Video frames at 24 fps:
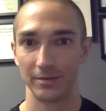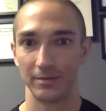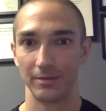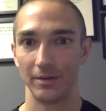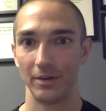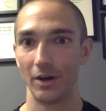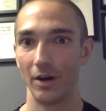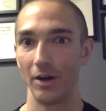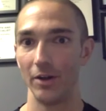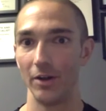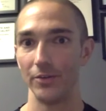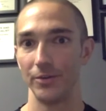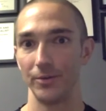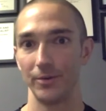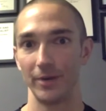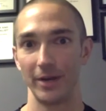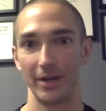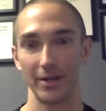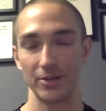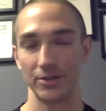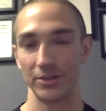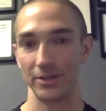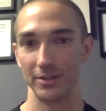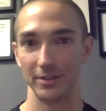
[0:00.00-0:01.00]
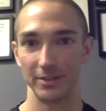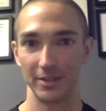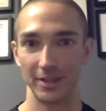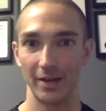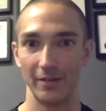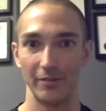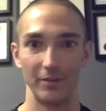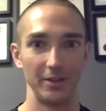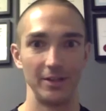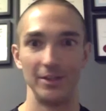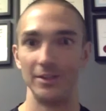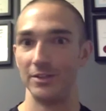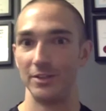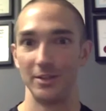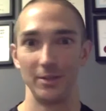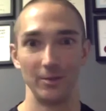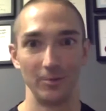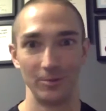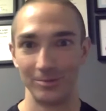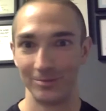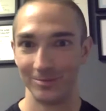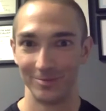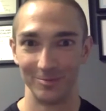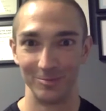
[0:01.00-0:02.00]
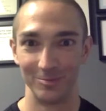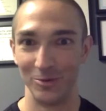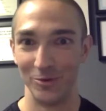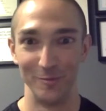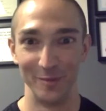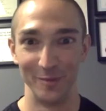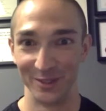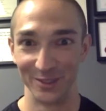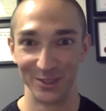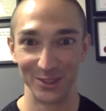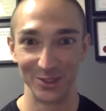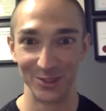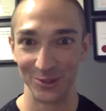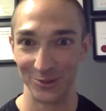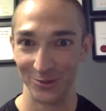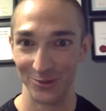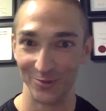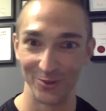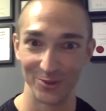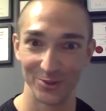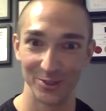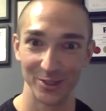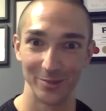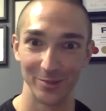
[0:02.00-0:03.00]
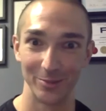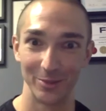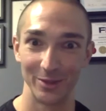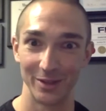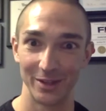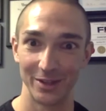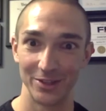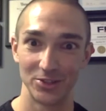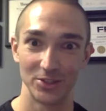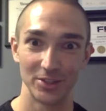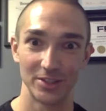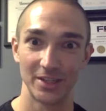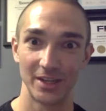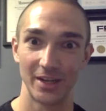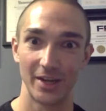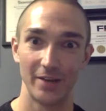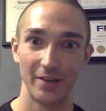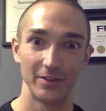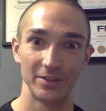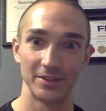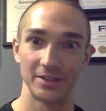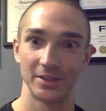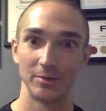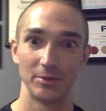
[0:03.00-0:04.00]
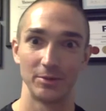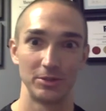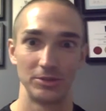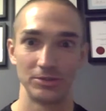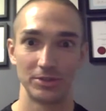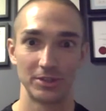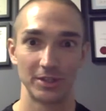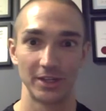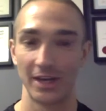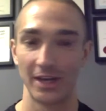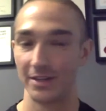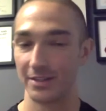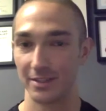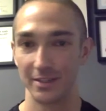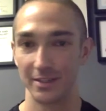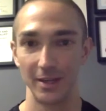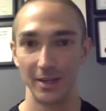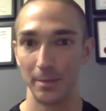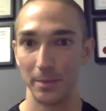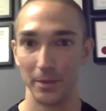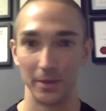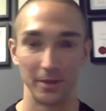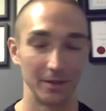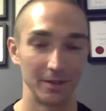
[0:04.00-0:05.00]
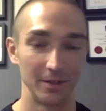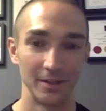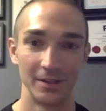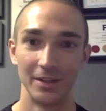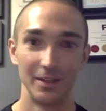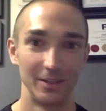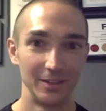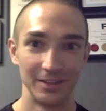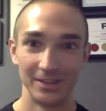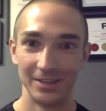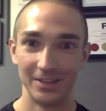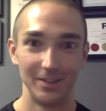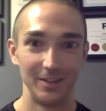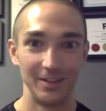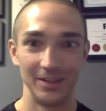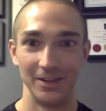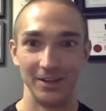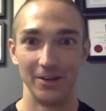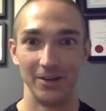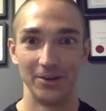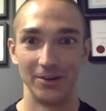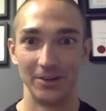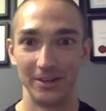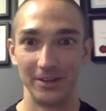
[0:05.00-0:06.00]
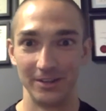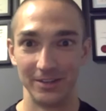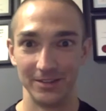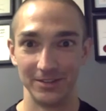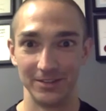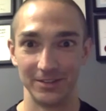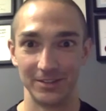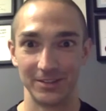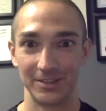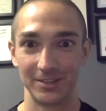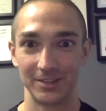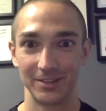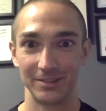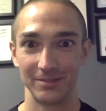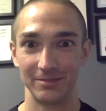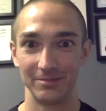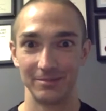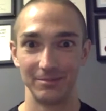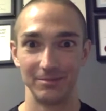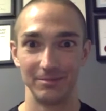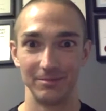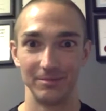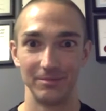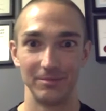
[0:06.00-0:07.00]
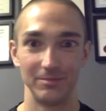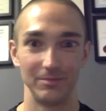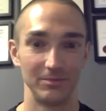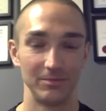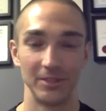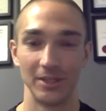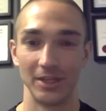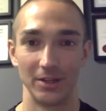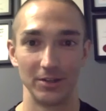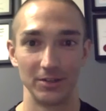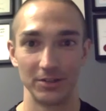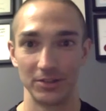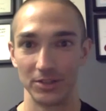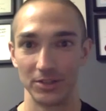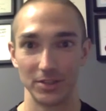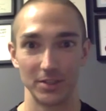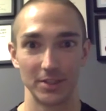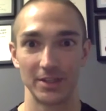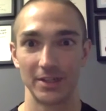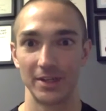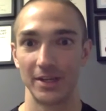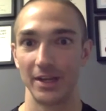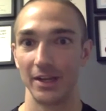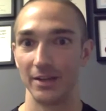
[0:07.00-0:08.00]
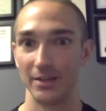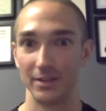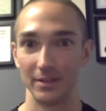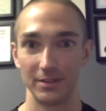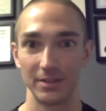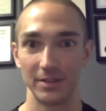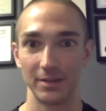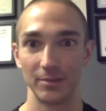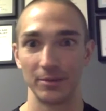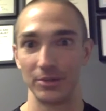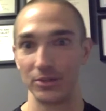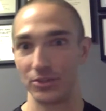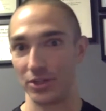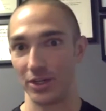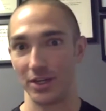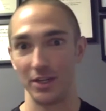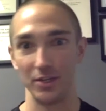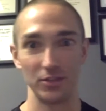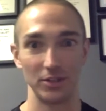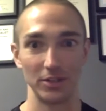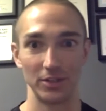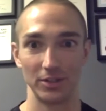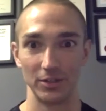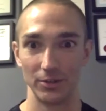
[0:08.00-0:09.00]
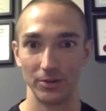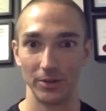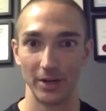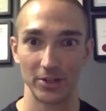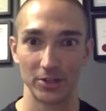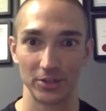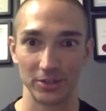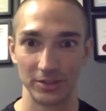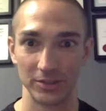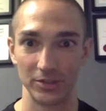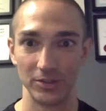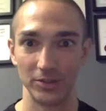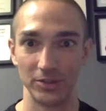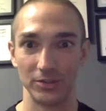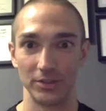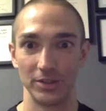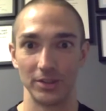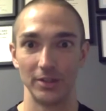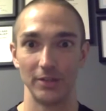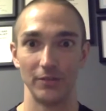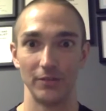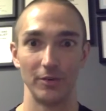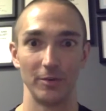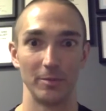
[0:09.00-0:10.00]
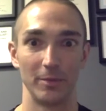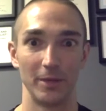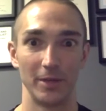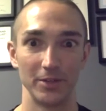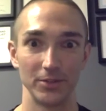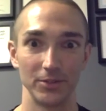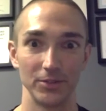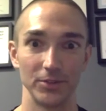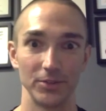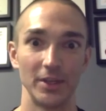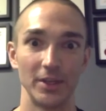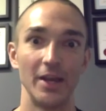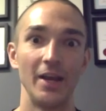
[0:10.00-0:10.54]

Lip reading: all directions have an easy movement to do for someone. Like, just having someone do sidestepping, is, just getting someone changing directions, using different muscles,